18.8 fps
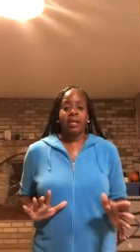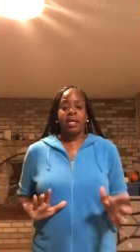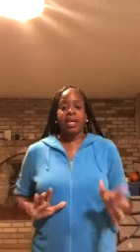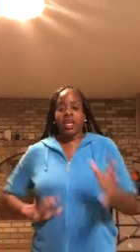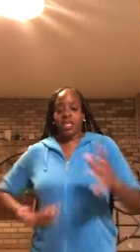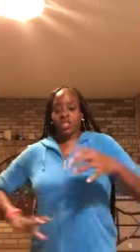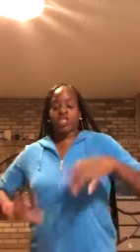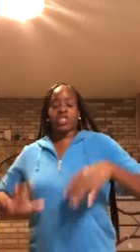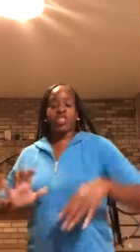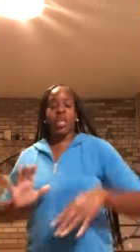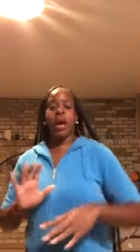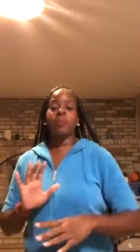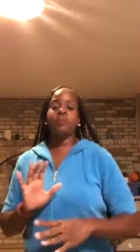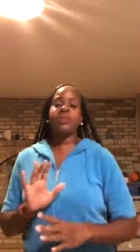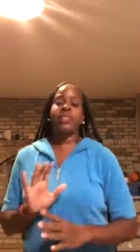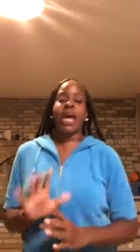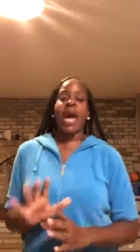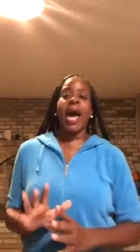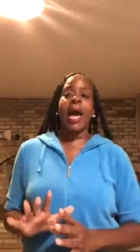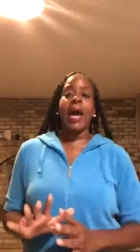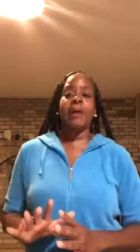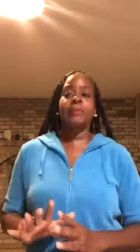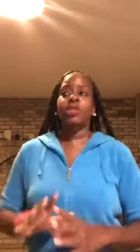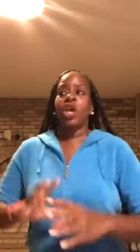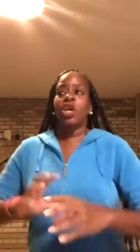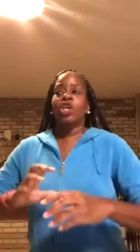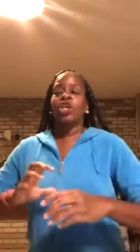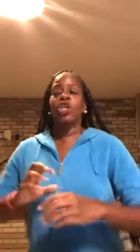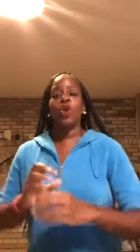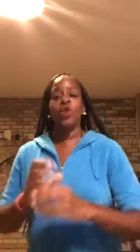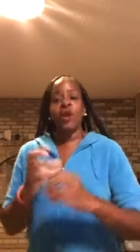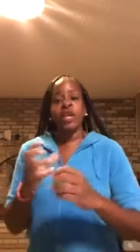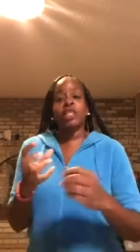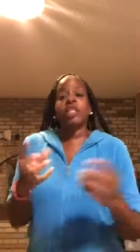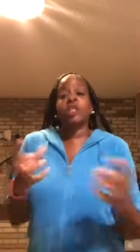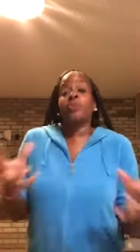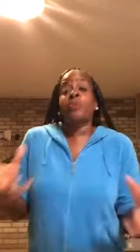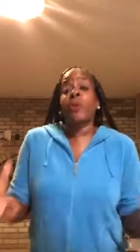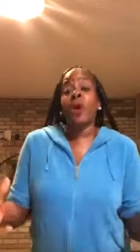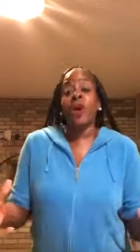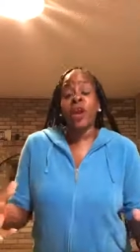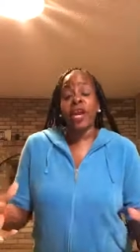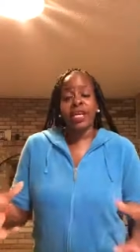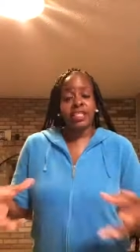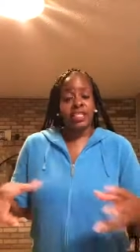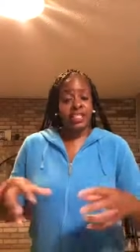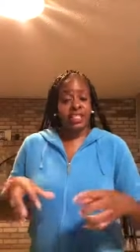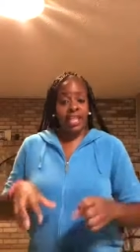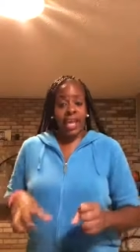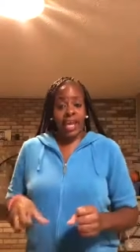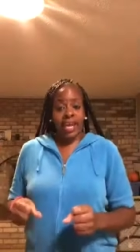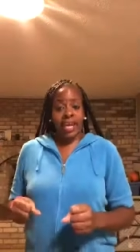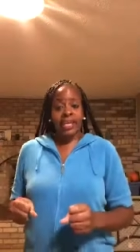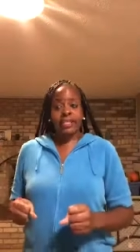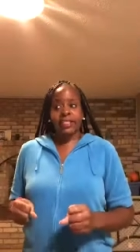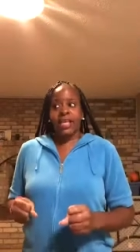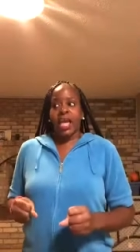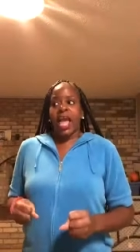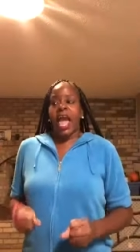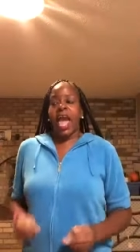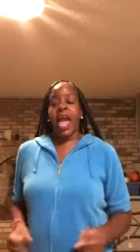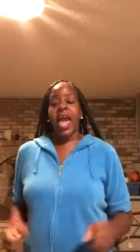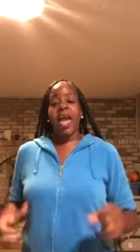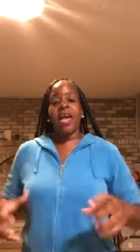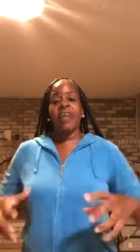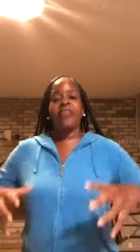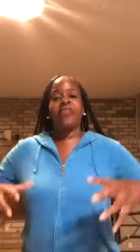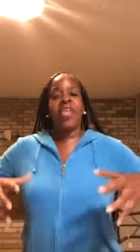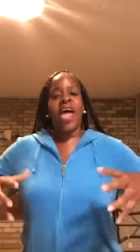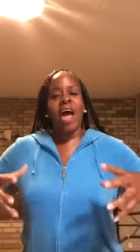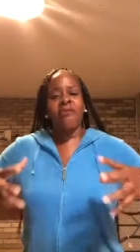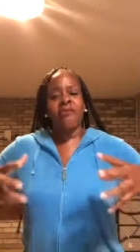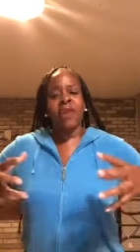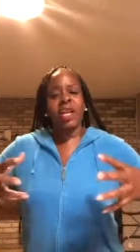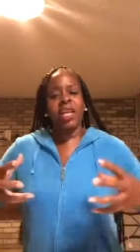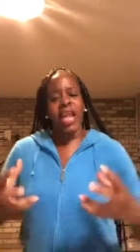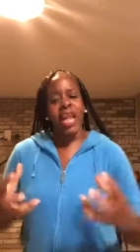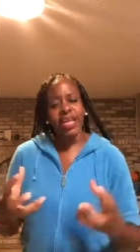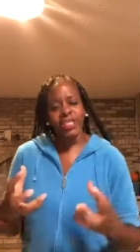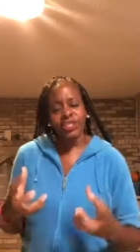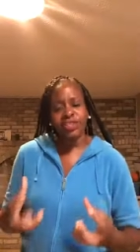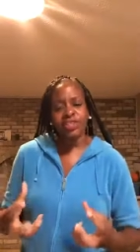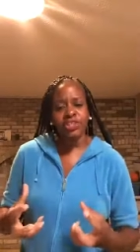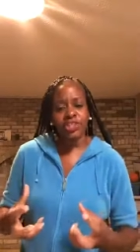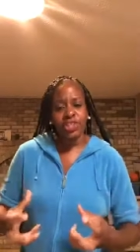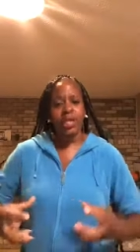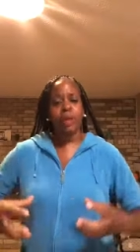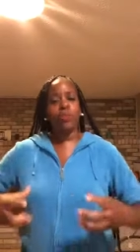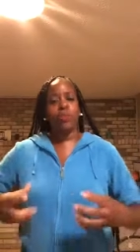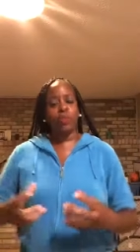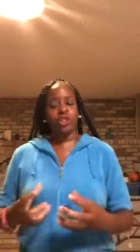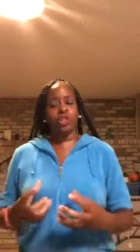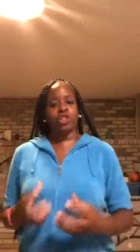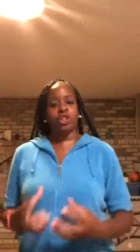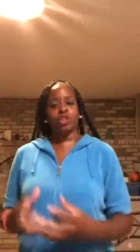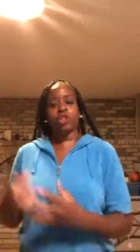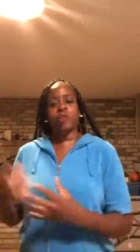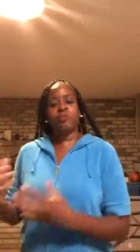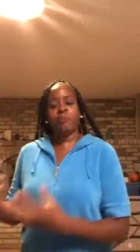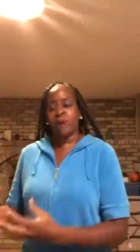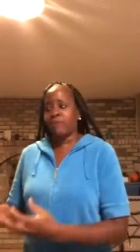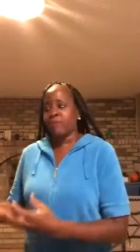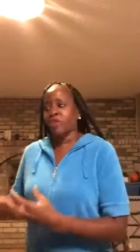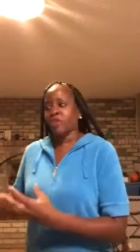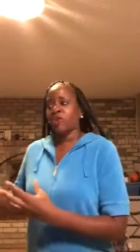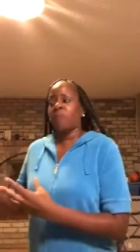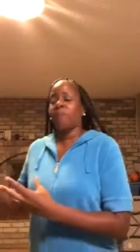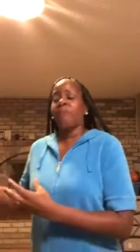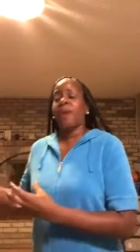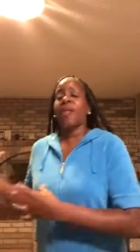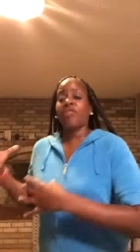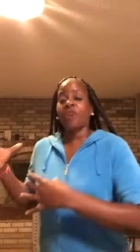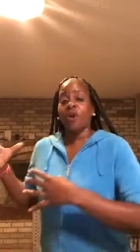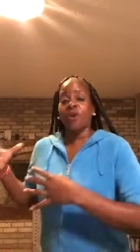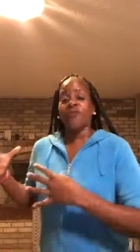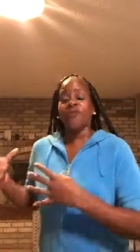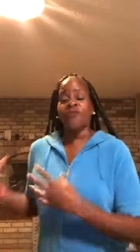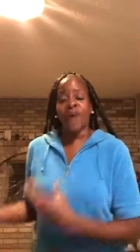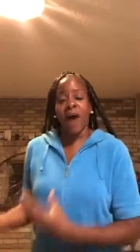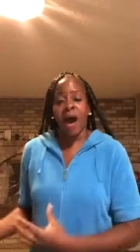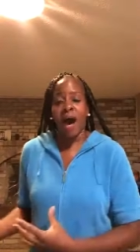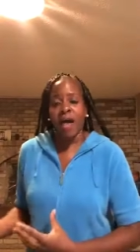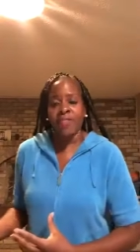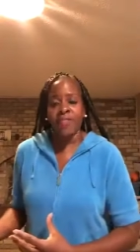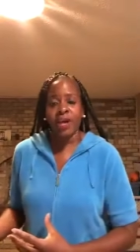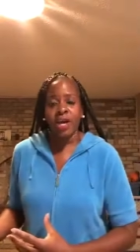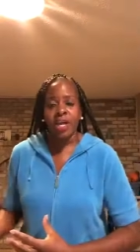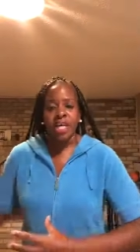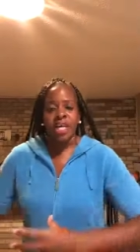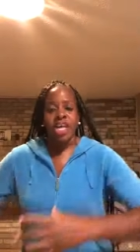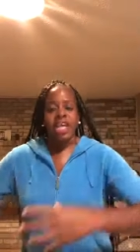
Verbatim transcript: Because sometimes you experience things and that relationship with your spiritual mother or father